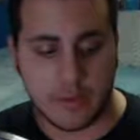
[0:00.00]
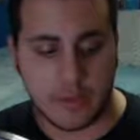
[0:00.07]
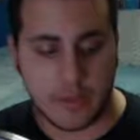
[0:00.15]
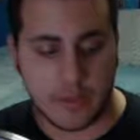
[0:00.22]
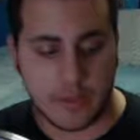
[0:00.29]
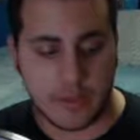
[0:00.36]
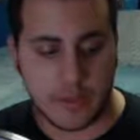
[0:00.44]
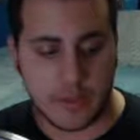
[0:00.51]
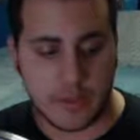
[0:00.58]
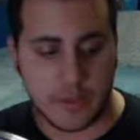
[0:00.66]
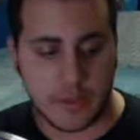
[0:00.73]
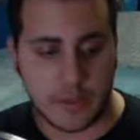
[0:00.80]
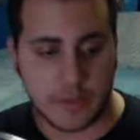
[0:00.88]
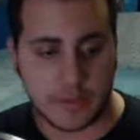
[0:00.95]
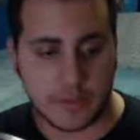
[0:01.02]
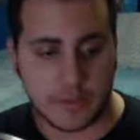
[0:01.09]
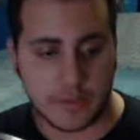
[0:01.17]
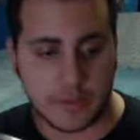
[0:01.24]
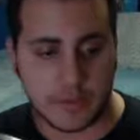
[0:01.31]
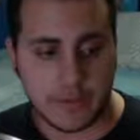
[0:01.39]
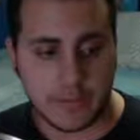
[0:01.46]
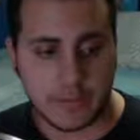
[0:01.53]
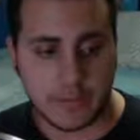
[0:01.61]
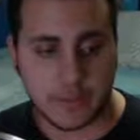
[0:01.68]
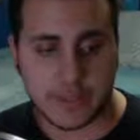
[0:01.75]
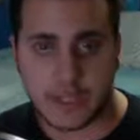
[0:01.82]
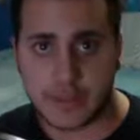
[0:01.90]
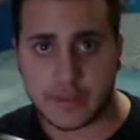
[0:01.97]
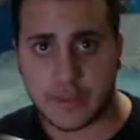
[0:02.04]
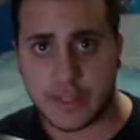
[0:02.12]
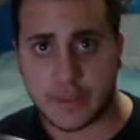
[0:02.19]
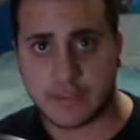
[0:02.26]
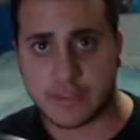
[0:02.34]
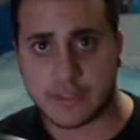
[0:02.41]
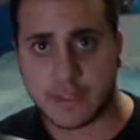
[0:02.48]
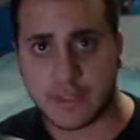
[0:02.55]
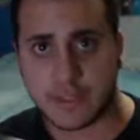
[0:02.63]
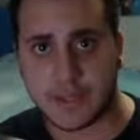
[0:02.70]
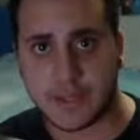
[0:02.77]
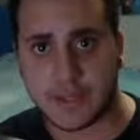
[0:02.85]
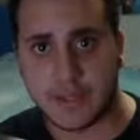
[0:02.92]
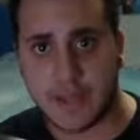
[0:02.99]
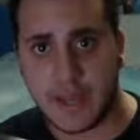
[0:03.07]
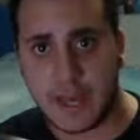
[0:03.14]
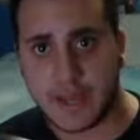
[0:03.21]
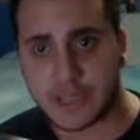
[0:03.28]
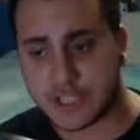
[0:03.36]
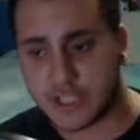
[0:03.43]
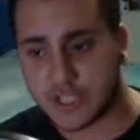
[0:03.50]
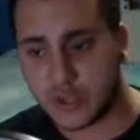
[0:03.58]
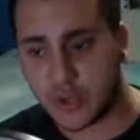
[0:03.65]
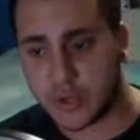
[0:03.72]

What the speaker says: And but that thing was like had a short